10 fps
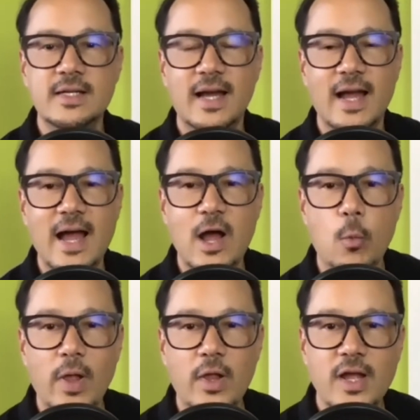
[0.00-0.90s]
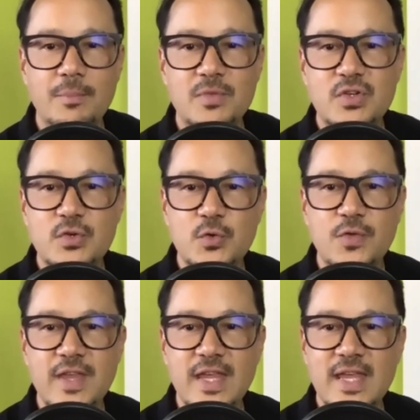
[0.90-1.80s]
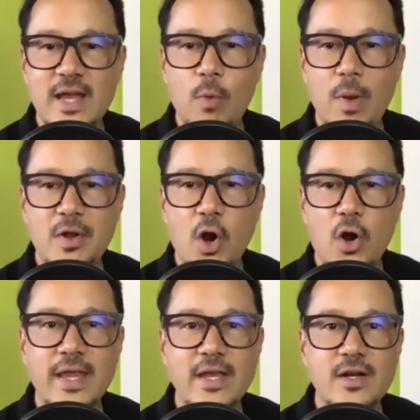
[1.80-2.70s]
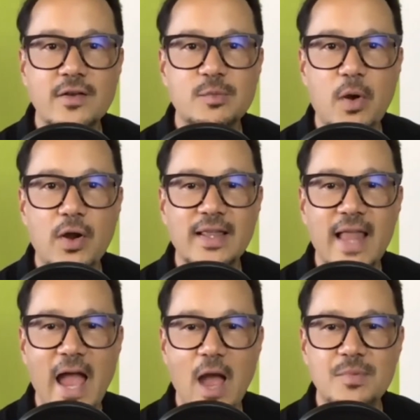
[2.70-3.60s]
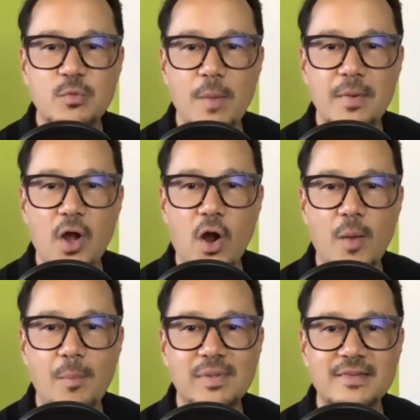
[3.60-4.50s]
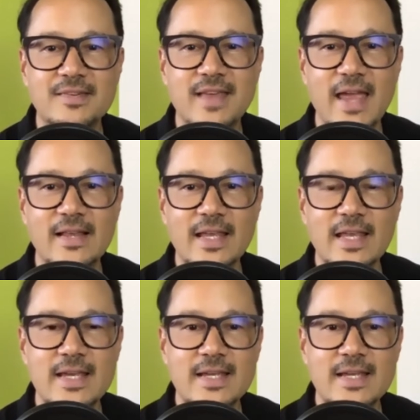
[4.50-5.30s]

Welcome to the webinar here, Spark Labs webinar on Blitzscaling.